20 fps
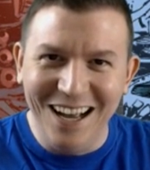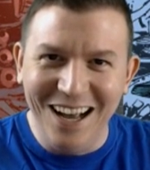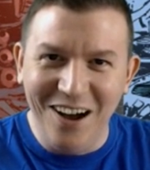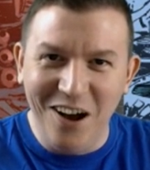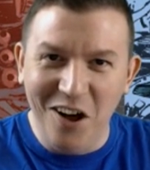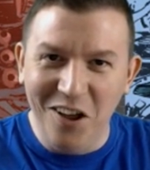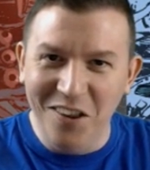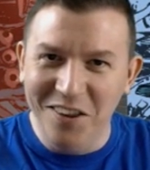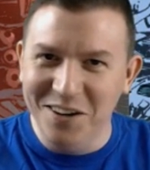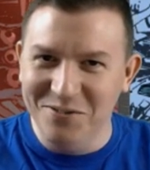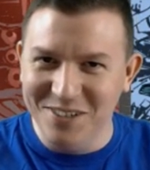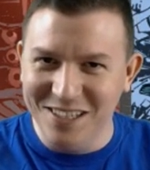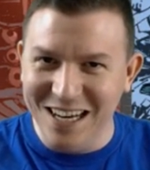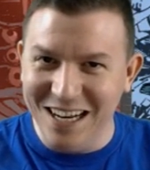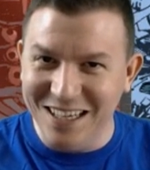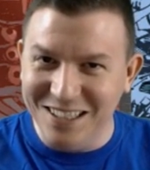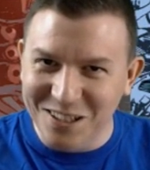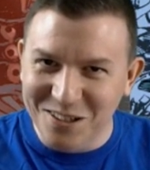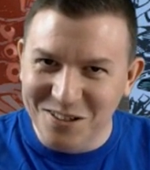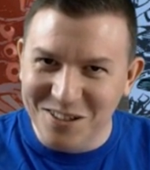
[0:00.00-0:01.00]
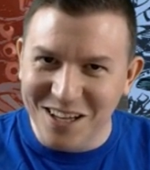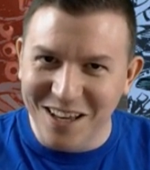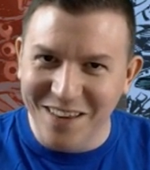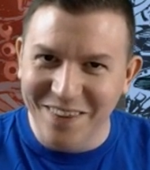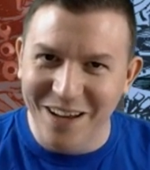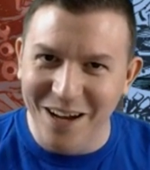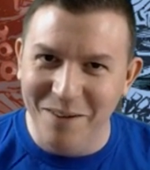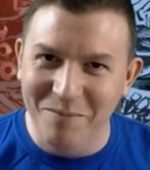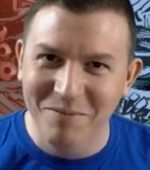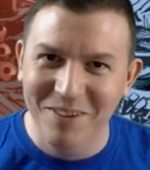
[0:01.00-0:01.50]
All the different tattoos on
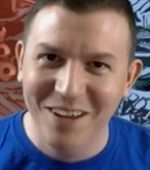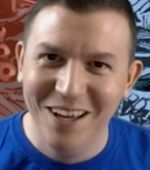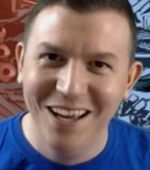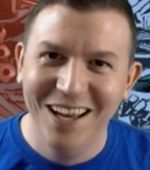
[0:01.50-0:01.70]
them,